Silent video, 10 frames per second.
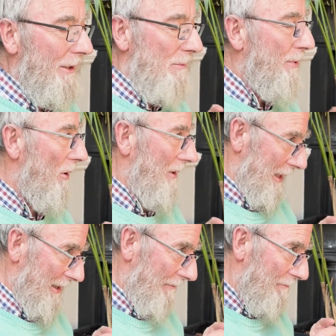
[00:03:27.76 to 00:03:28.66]
the
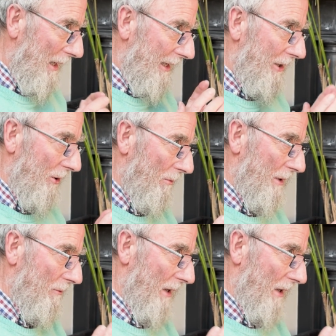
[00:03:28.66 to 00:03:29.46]
point of my human